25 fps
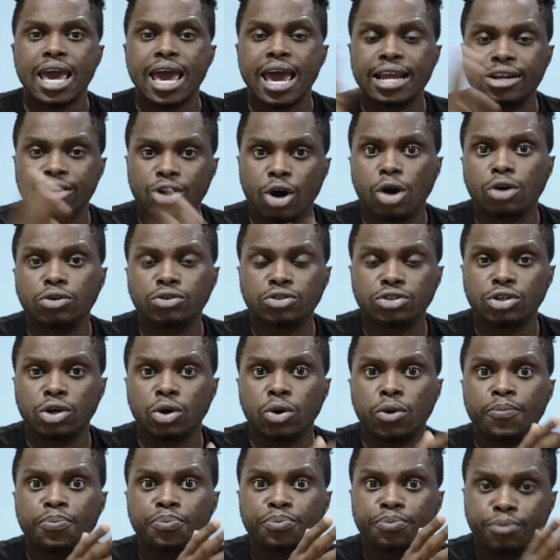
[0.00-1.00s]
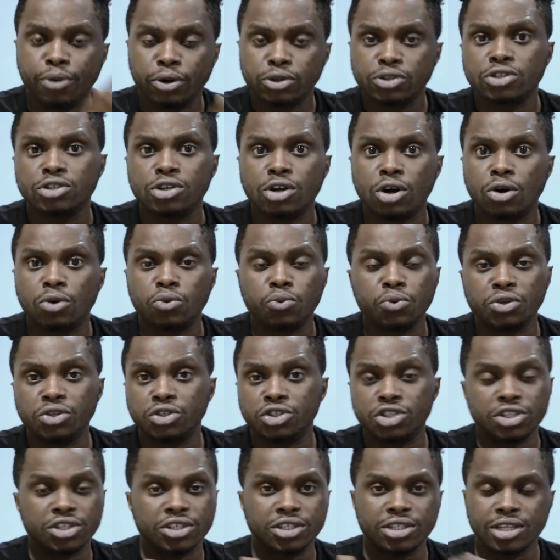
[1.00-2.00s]
And also Portugal will
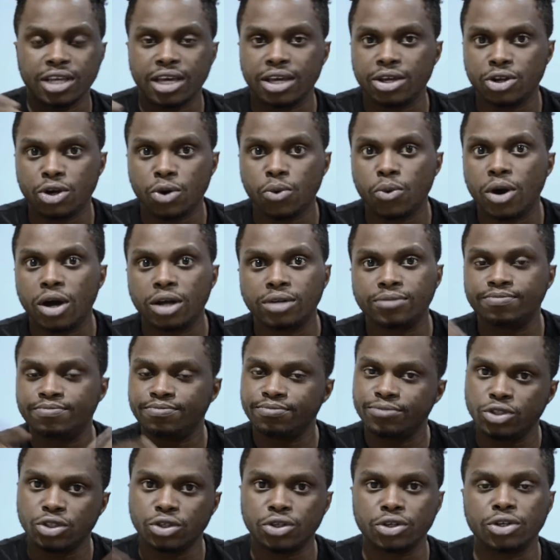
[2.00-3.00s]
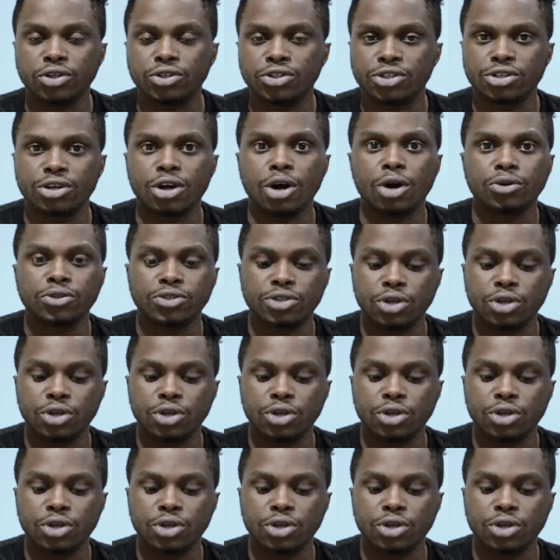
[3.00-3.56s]
just say, you know what, you're good to go.